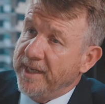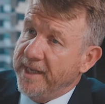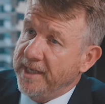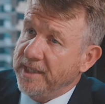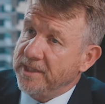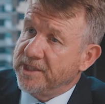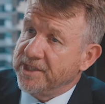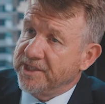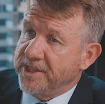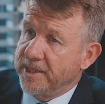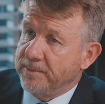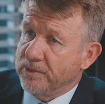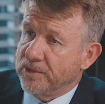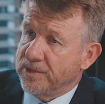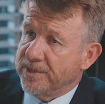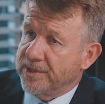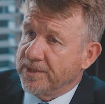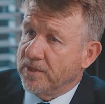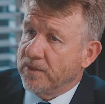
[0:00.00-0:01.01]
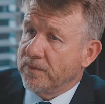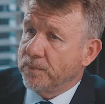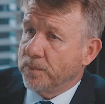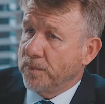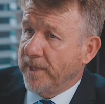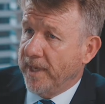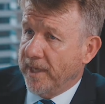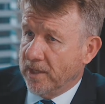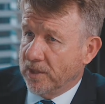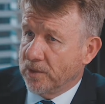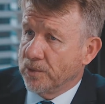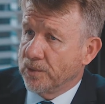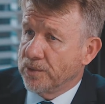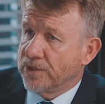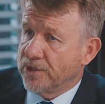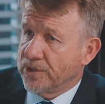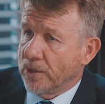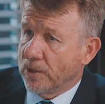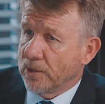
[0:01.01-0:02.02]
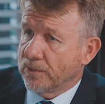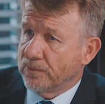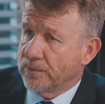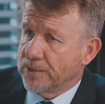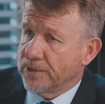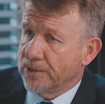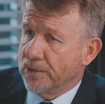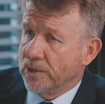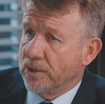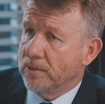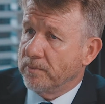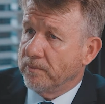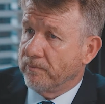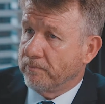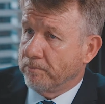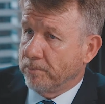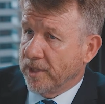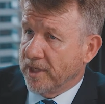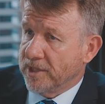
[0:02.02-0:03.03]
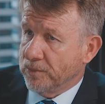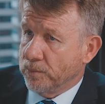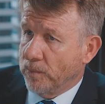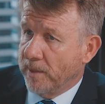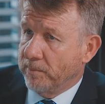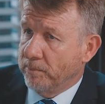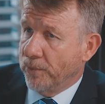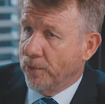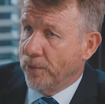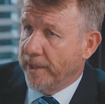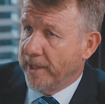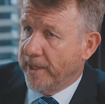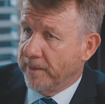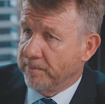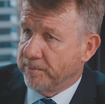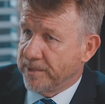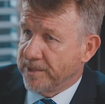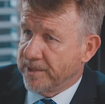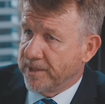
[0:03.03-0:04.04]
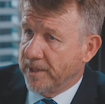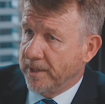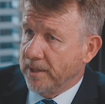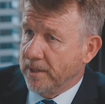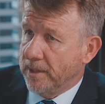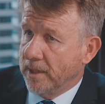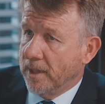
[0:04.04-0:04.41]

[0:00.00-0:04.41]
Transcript: in December itself, we had a good solid return of plus 1.8%.